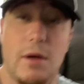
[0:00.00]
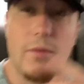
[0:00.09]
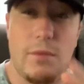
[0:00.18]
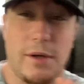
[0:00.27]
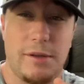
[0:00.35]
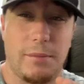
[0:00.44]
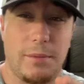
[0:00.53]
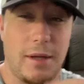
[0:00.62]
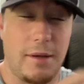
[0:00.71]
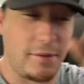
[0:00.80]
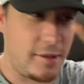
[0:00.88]
What is up,
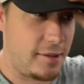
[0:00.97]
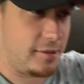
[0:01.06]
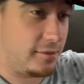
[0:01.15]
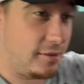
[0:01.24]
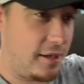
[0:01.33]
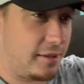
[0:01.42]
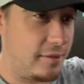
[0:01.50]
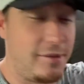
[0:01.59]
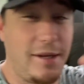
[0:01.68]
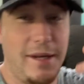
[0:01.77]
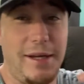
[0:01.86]
guys? It is the
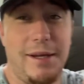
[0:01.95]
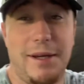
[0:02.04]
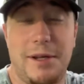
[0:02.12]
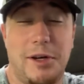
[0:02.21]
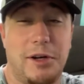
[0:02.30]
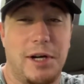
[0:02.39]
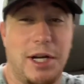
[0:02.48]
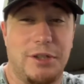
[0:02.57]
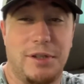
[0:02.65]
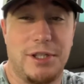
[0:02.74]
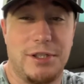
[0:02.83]
next day.
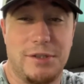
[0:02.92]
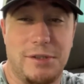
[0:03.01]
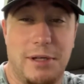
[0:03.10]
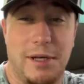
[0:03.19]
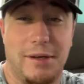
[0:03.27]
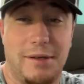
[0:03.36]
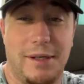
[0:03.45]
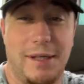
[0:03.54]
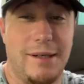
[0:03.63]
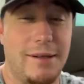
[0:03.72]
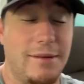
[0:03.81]
Congratulations,
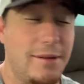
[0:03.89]
Tennessee.